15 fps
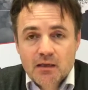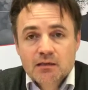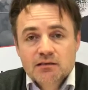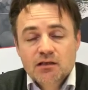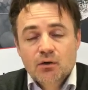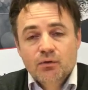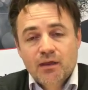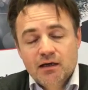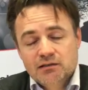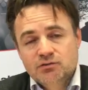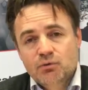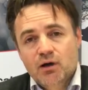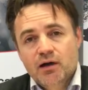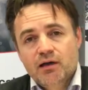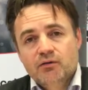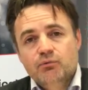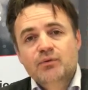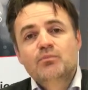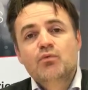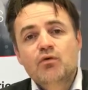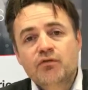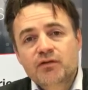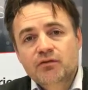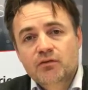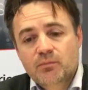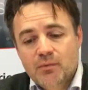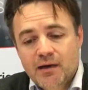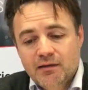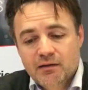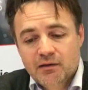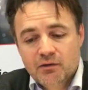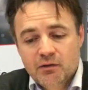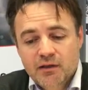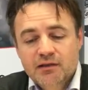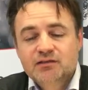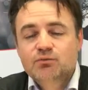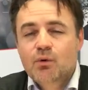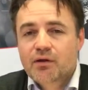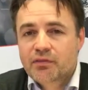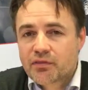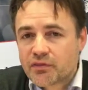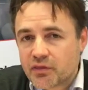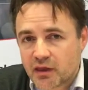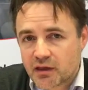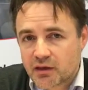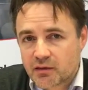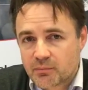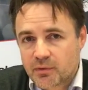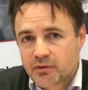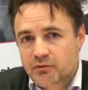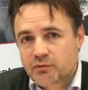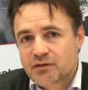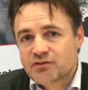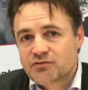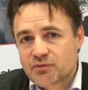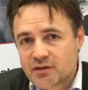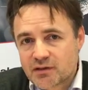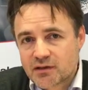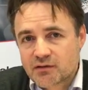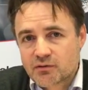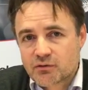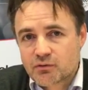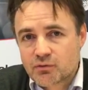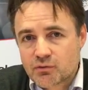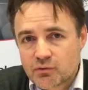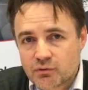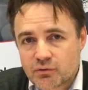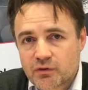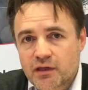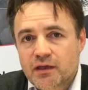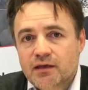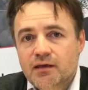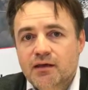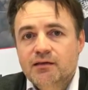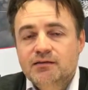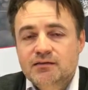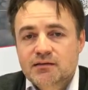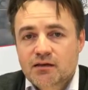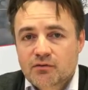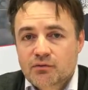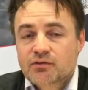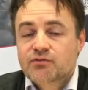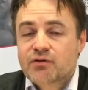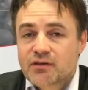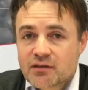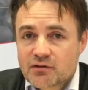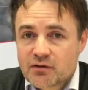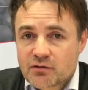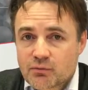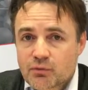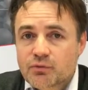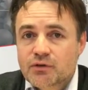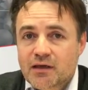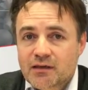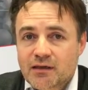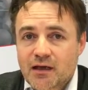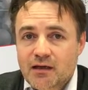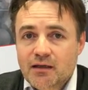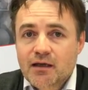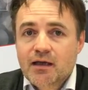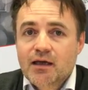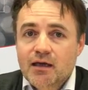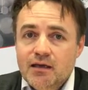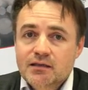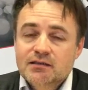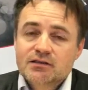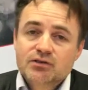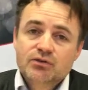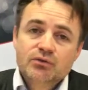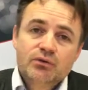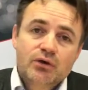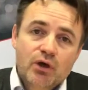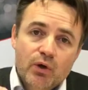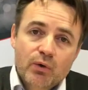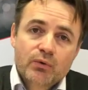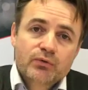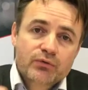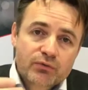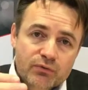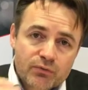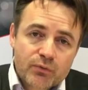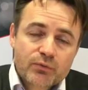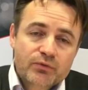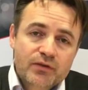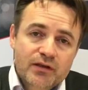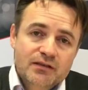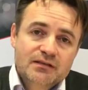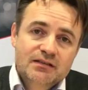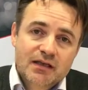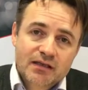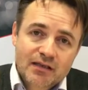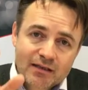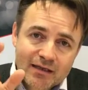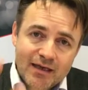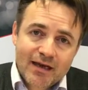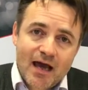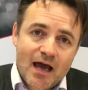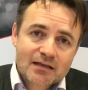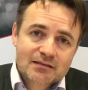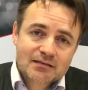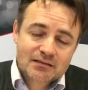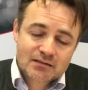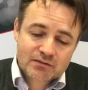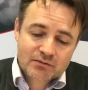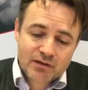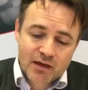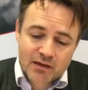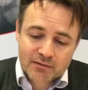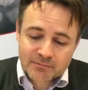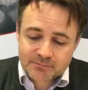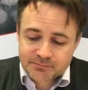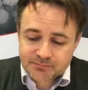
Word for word: So that's why removing the material is one thing, but retreating the tooth is, retreating the root canal is to go through this and get access to that.